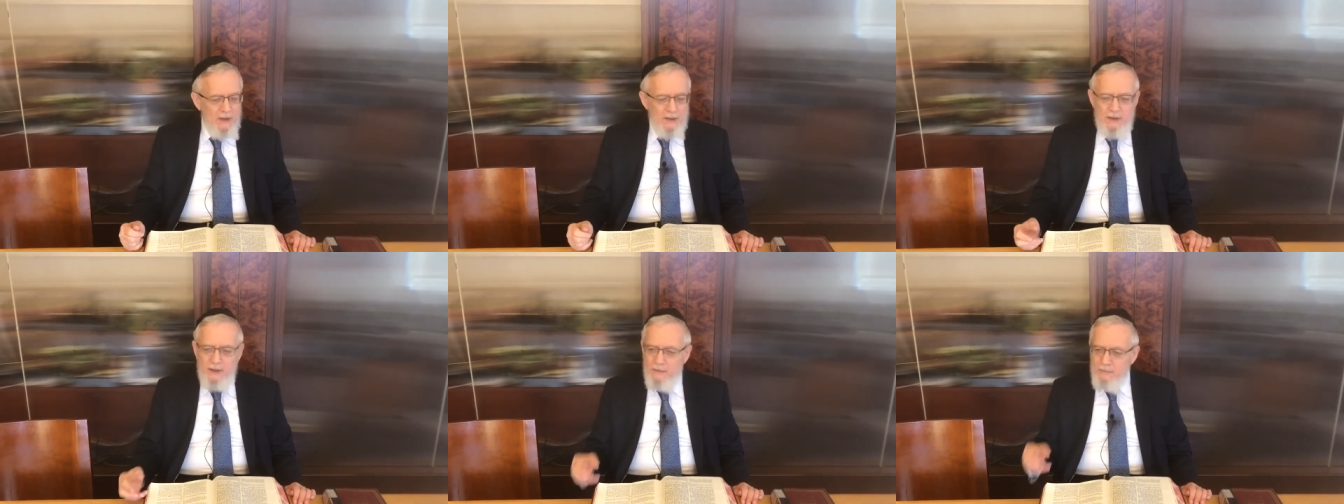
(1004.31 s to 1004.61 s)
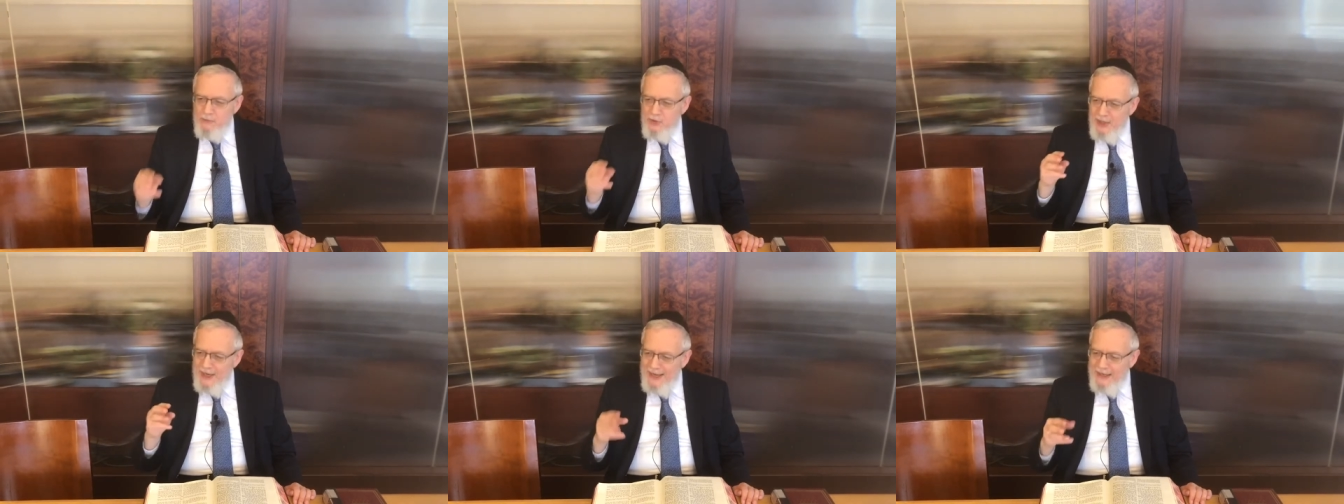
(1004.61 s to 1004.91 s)
The
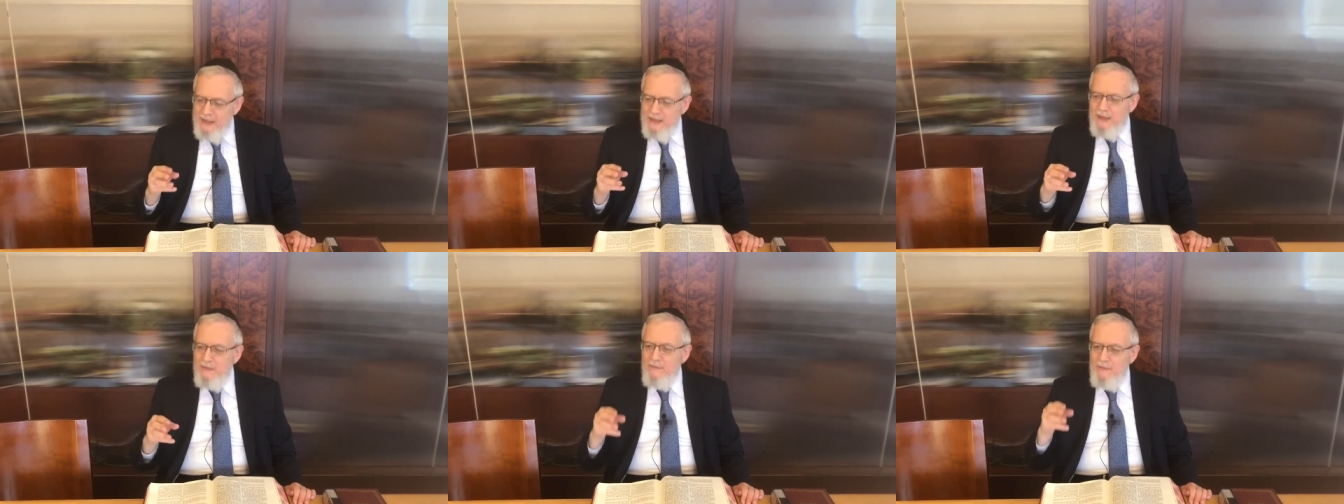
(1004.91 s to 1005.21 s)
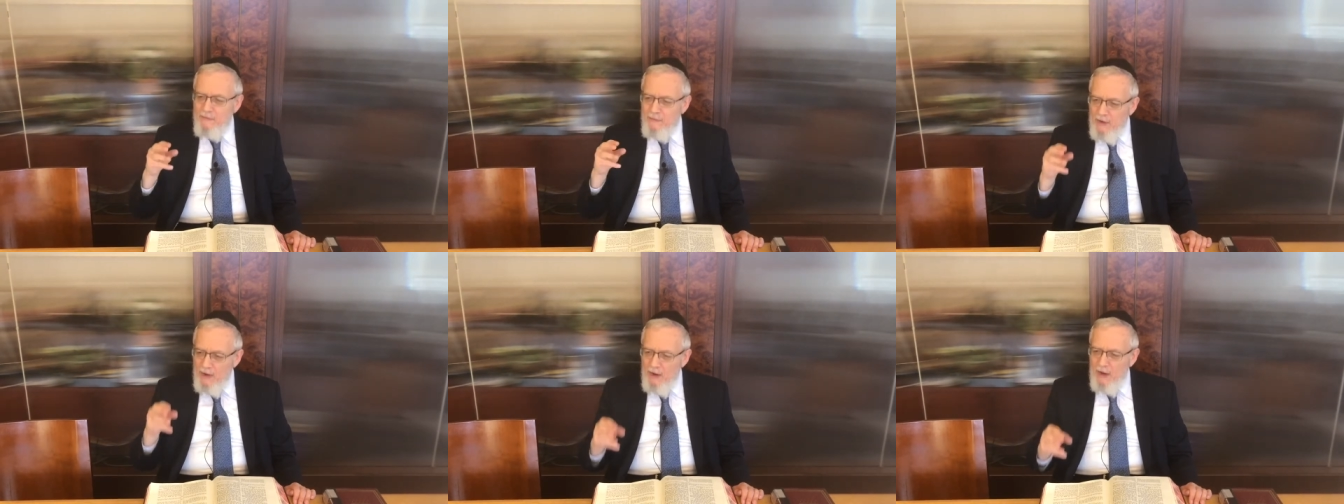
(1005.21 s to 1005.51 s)
objective
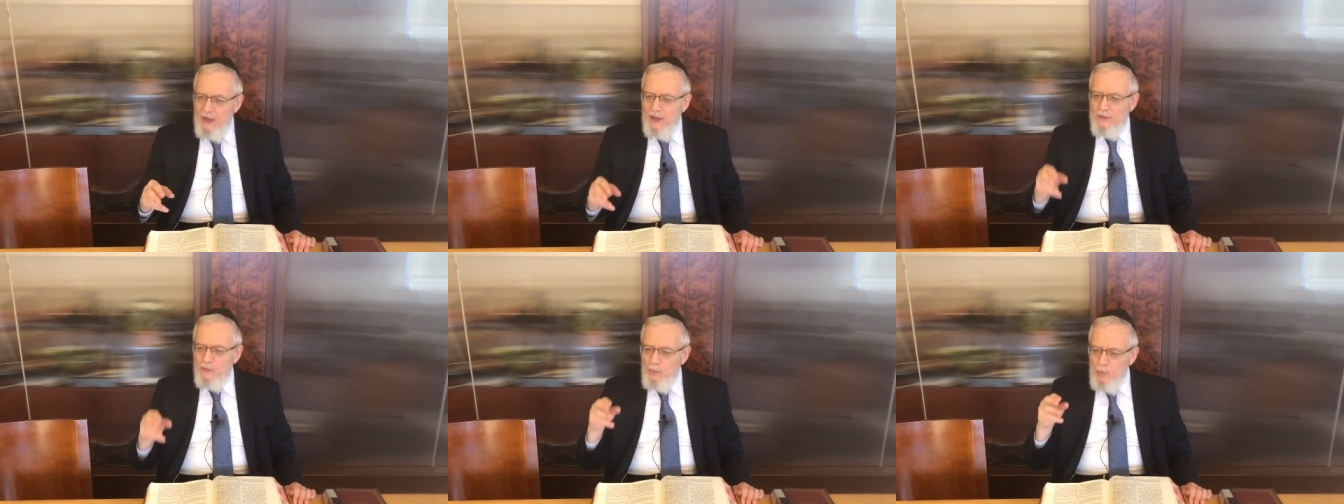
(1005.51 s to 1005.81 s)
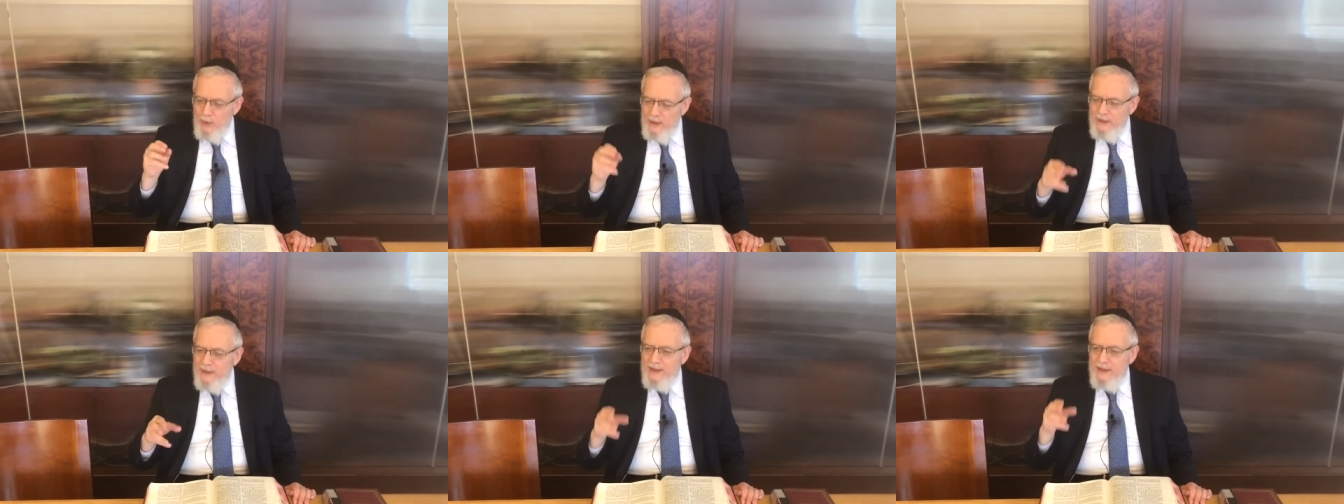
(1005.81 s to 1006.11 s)
of God
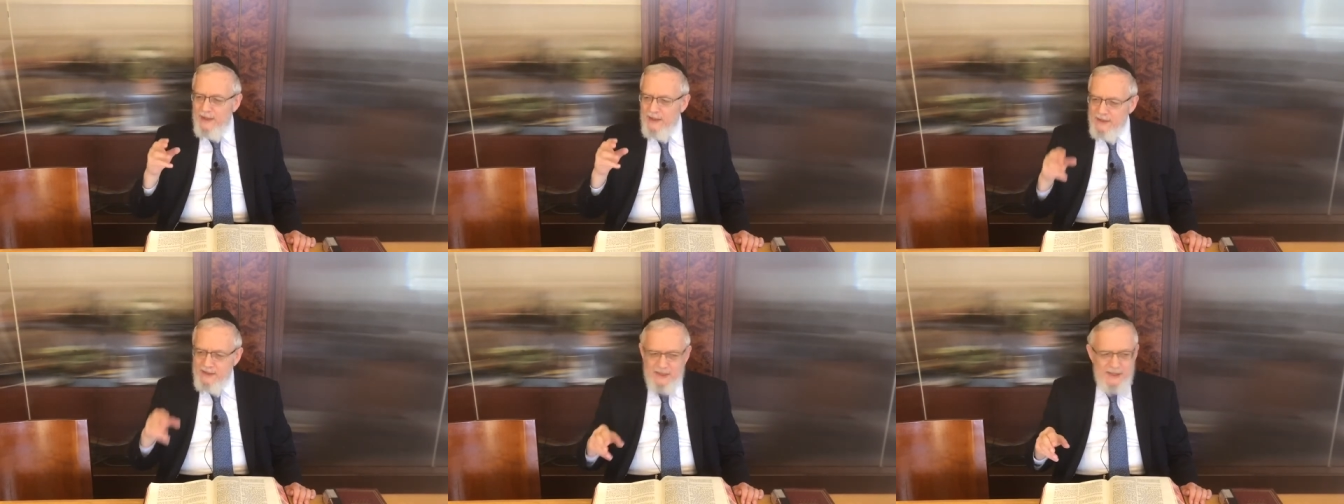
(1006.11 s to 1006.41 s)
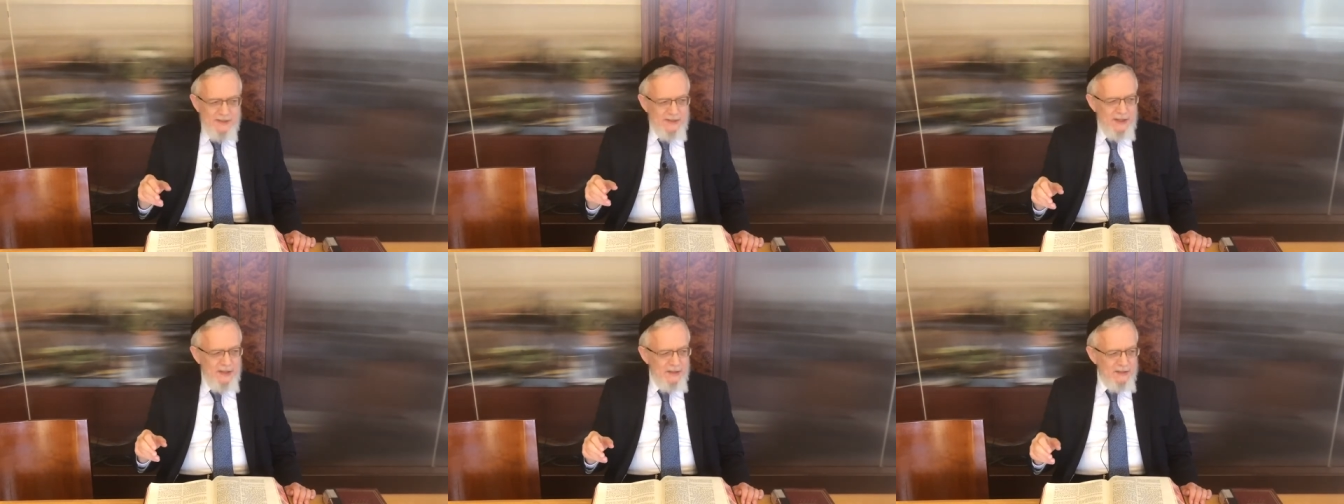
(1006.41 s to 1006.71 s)
willing
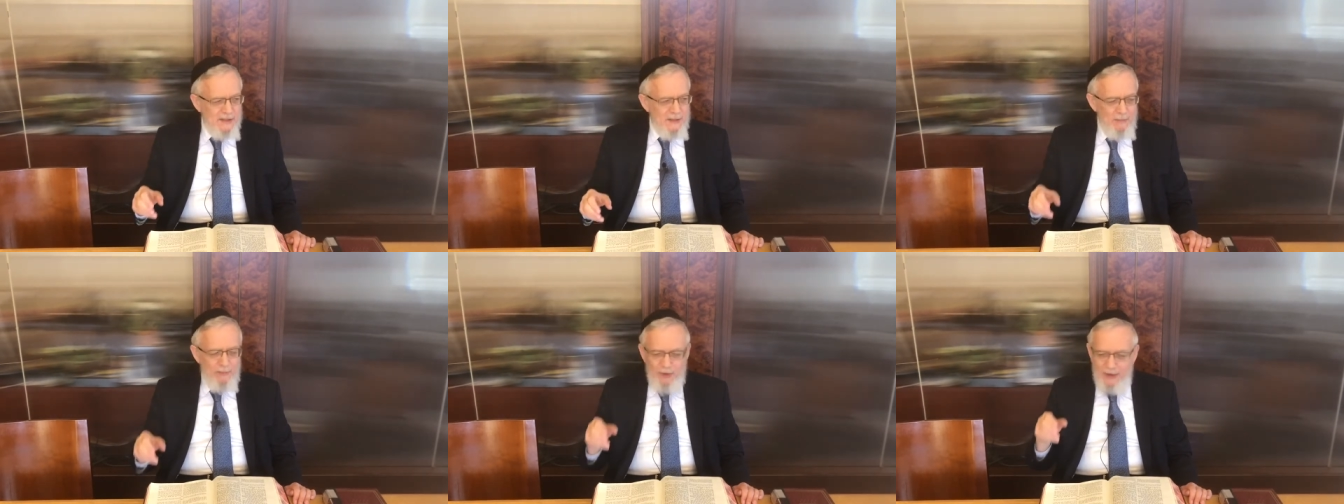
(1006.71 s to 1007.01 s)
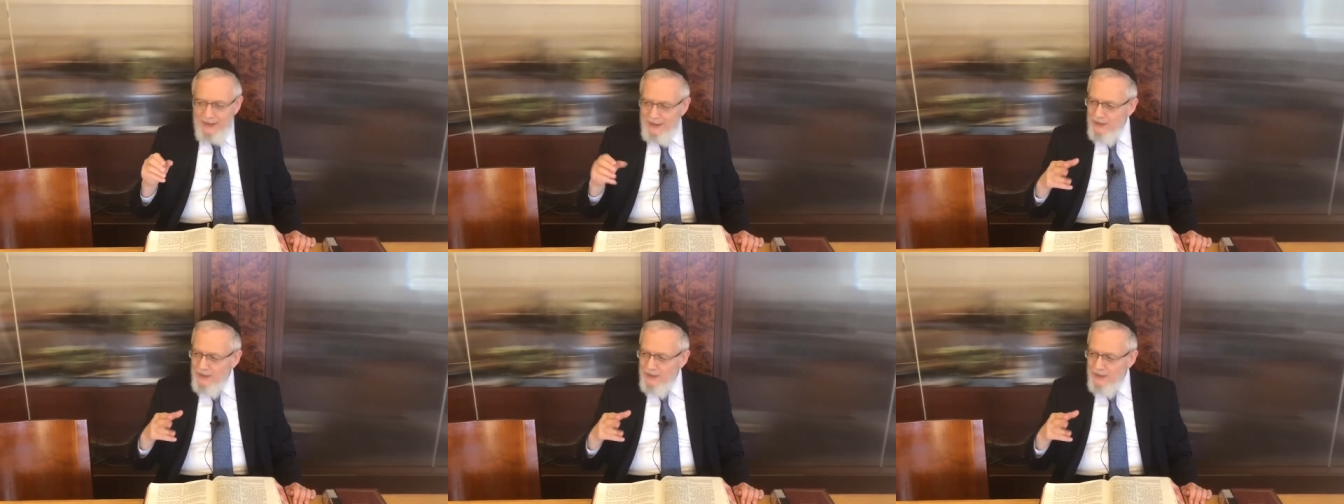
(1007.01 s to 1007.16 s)
existence and bring